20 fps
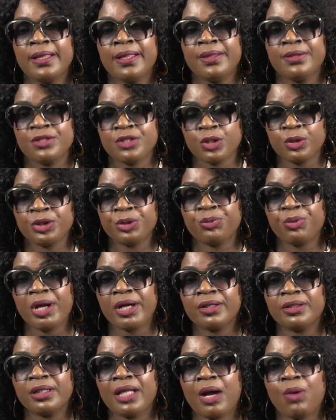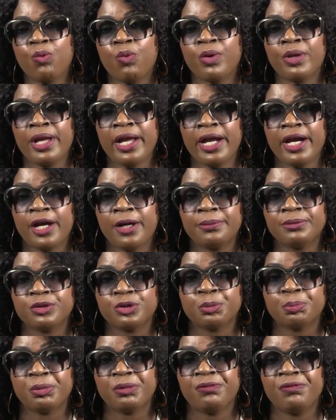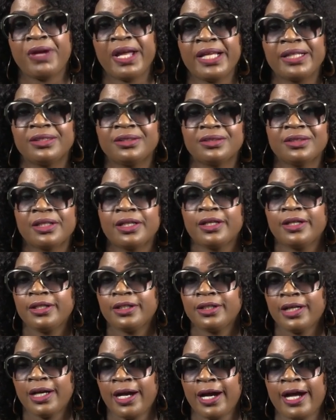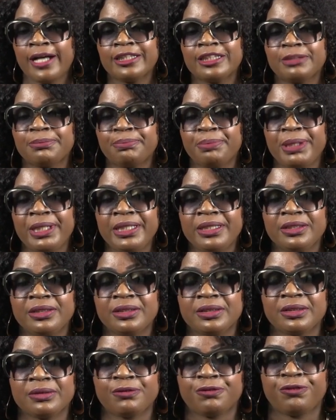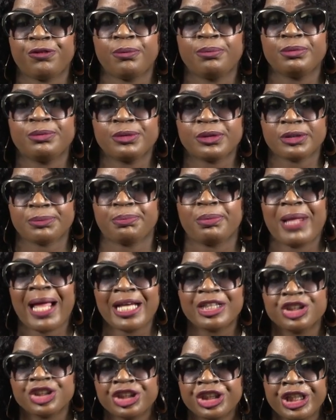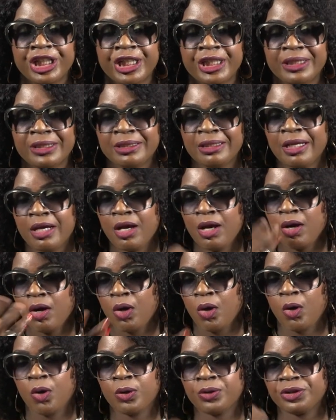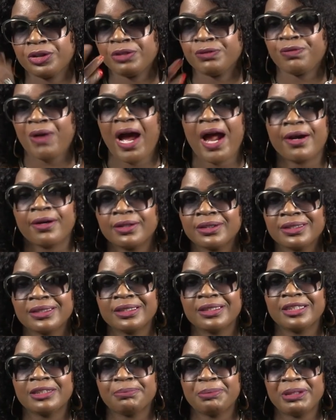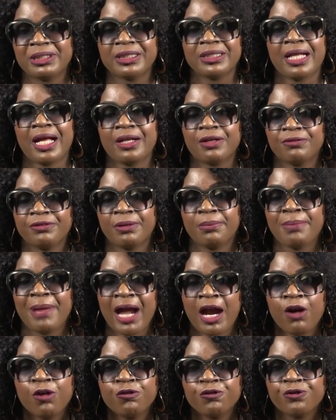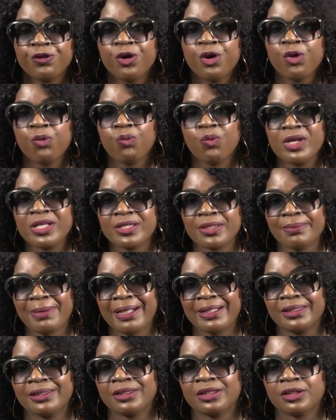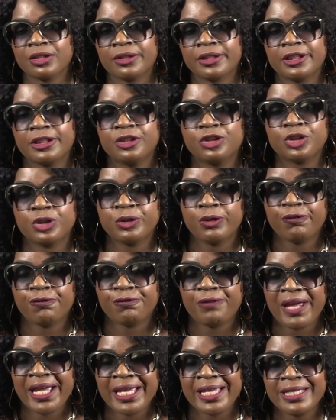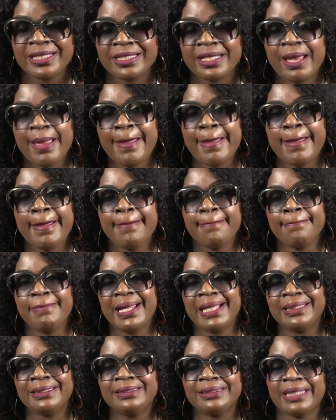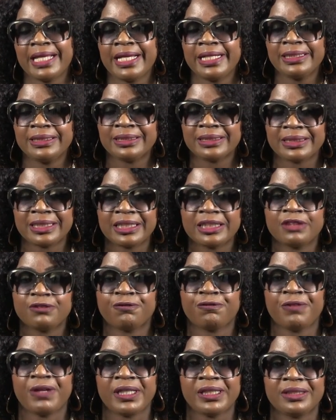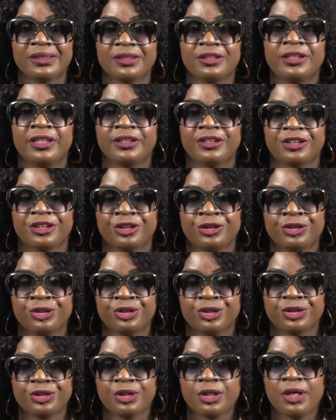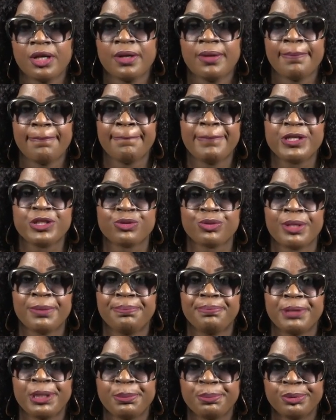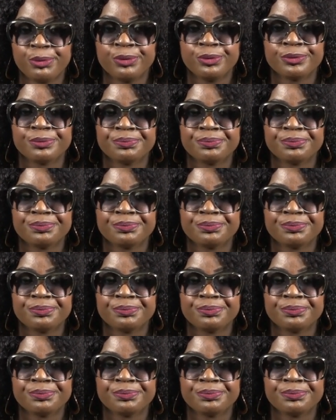So the regular one helps to prevent uh, spit from splashing, all those viruses spitting out of the mouth when somebody is talking into your face. Maintain six feet distance between people.